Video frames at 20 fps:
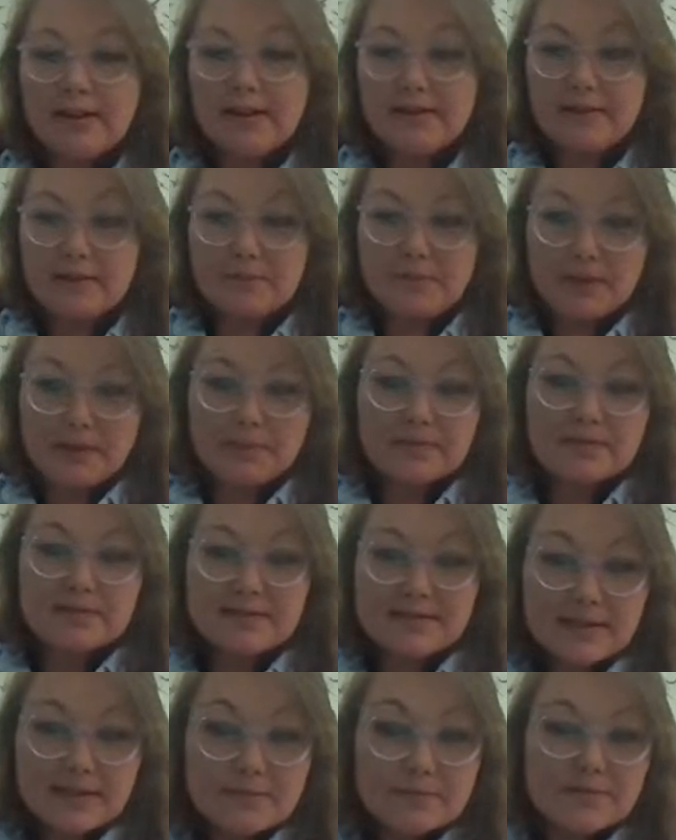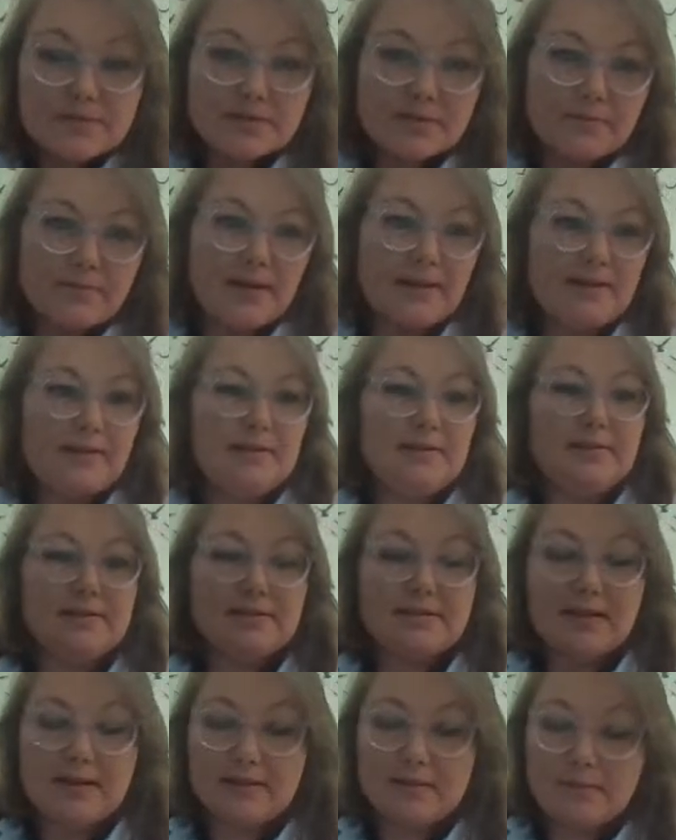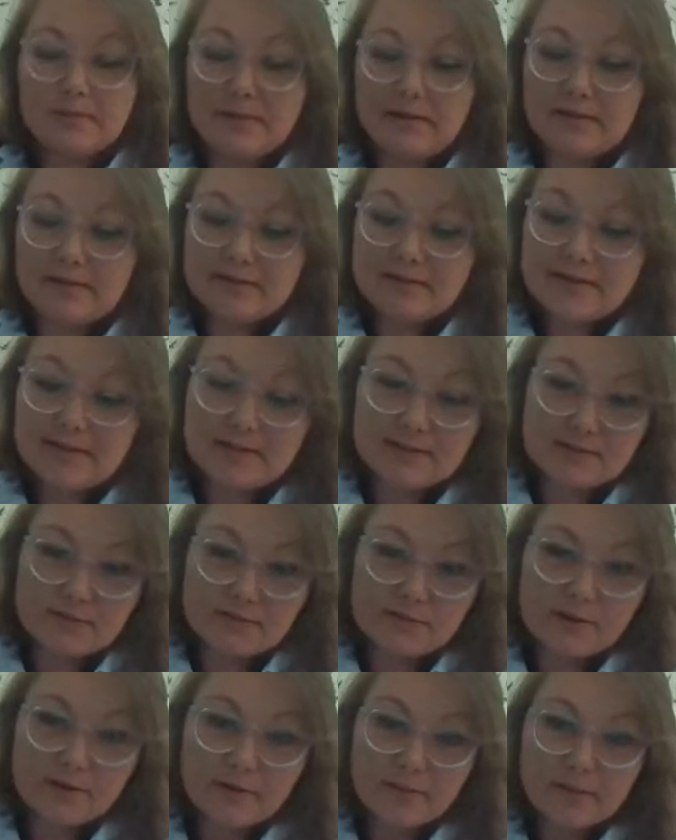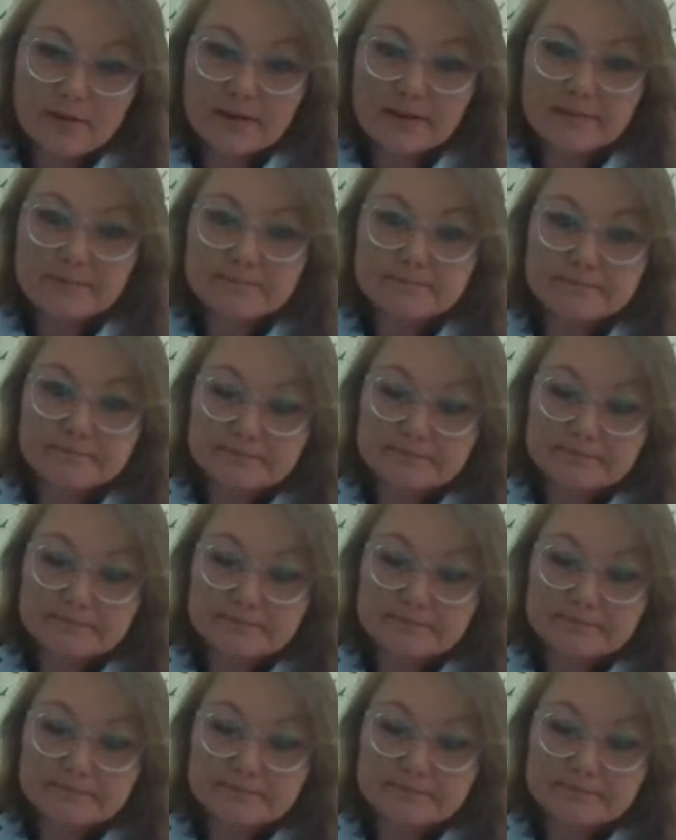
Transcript: and then people seem to abandon site when the sea is far away.